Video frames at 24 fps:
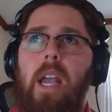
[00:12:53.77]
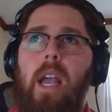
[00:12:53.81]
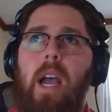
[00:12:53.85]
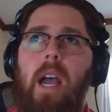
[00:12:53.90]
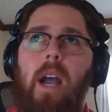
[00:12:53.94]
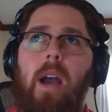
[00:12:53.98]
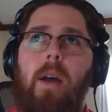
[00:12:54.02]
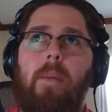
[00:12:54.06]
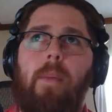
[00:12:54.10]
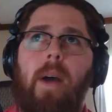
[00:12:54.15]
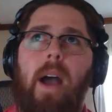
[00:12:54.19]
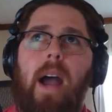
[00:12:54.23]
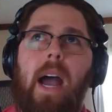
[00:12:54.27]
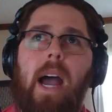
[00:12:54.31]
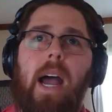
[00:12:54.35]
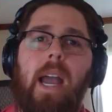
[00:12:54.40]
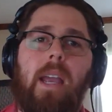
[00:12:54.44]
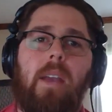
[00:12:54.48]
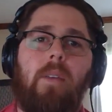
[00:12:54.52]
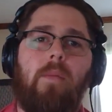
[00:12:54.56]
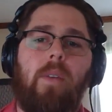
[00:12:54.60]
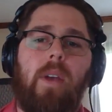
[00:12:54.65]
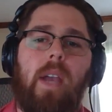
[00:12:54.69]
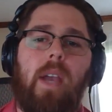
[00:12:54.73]

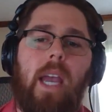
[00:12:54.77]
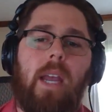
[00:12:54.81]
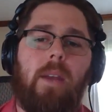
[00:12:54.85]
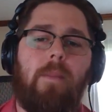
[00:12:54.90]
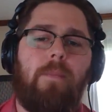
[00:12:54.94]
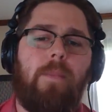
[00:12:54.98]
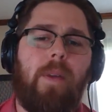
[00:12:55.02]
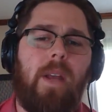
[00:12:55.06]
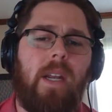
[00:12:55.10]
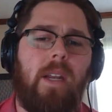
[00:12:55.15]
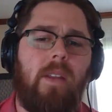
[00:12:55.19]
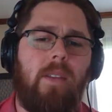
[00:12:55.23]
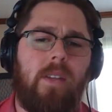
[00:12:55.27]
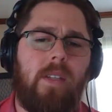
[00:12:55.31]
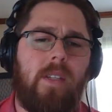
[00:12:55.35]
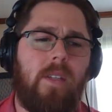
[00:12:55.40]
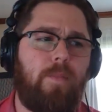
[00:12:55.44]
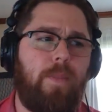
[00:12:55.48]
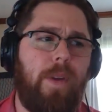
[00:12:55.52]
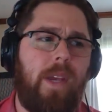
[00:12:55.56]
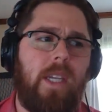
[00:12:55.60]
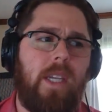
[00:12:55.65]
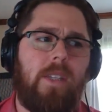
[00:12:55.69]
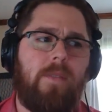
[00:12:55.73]
I had been in the
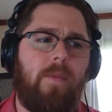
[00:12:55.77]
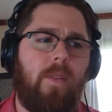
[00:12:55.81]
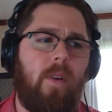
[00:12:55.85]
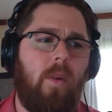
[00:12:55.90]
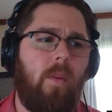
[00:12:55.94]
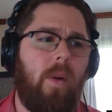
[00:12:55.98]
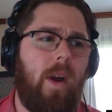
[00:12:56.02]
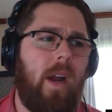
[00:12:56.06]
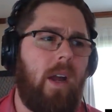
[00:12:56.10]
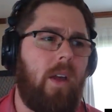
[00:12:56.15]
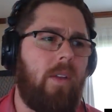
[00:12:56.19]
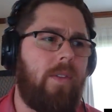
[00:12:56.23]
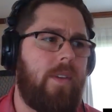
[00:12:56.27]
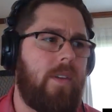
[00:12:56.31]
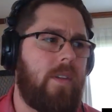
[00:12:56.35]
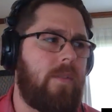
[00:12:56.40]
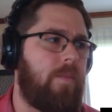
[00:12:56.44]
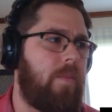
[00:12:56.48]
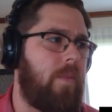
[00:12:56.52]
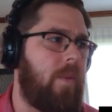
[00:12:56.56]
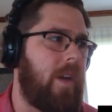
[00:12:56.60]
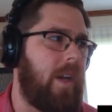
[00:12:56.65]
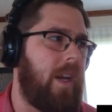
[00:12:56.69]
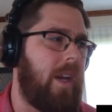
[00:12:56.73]
space for a while at this
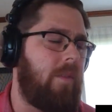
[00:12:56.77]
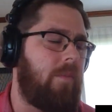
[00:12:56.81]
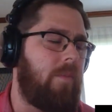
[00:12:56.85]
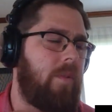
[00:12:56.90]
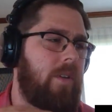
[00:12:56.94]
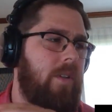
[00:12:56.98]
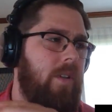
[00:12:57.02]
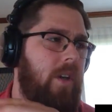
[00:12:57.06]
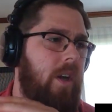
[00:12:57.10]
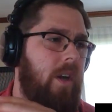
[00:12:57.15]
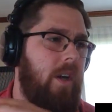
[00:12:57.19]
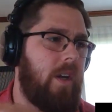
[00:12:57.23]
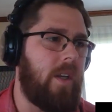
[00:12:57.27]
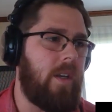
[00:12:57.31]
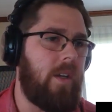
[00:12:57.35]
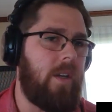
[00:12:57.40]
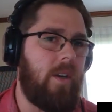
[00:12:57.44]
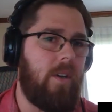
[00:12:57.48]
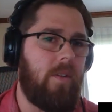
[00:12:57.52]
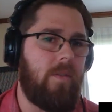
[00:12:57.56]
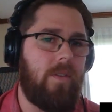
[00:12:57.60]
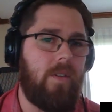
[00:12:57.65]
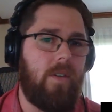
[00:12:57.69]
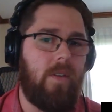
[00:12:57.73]
point, and we're talking,
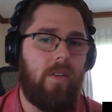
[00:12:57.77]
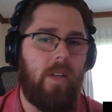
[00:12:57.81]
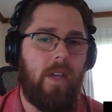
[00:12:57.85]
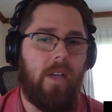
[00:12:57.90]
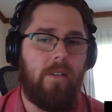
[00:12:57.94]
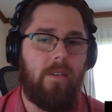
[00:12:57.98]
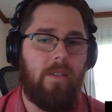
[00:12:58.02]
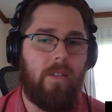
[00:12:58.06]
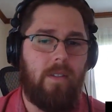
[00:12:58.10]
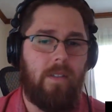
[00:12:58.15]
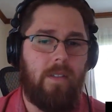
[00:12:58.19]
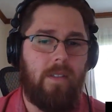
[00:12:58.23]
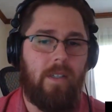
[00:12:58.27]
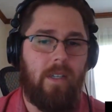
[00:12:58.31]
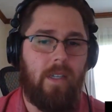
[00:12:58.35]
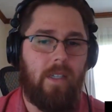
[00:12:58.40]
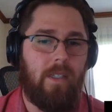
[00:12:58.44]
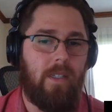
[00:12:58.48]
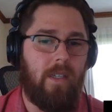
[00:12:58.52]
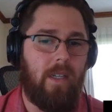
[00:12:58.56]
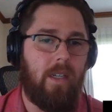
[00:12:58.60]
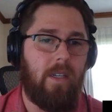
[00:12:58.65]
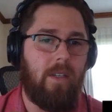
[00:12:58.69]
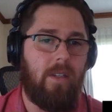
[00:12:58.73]

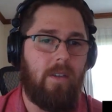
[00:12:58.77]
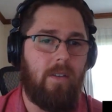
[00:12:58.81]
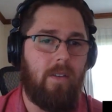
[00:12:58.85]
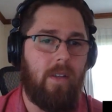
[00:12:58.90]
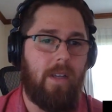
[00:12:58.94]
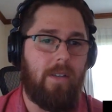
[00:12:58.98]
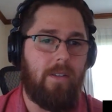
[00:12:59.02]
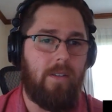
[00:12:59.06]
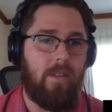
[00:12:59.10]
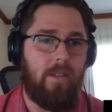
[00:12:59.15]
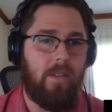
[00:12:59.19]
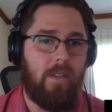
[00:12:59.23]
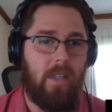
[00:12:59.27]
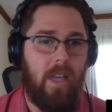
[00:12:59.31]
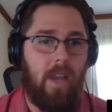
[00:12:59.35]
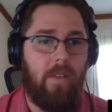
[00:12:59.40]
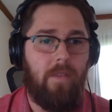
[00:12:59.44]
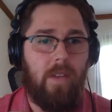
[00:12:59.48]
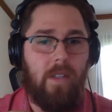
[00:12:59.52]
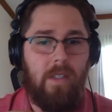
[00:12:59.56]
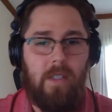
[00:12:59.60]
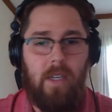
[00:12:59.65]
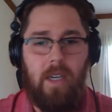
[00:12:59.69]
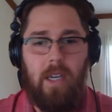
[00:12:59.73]
2016,
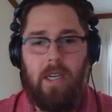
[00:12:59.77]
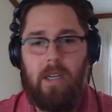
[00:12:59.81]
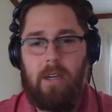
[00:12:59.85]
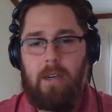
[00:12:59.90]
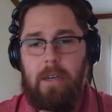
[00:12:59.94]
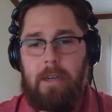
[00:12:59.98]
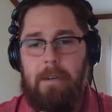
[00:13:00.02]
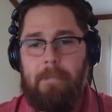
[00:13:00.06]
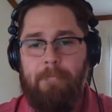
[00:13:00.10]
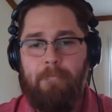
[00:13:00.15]
2017.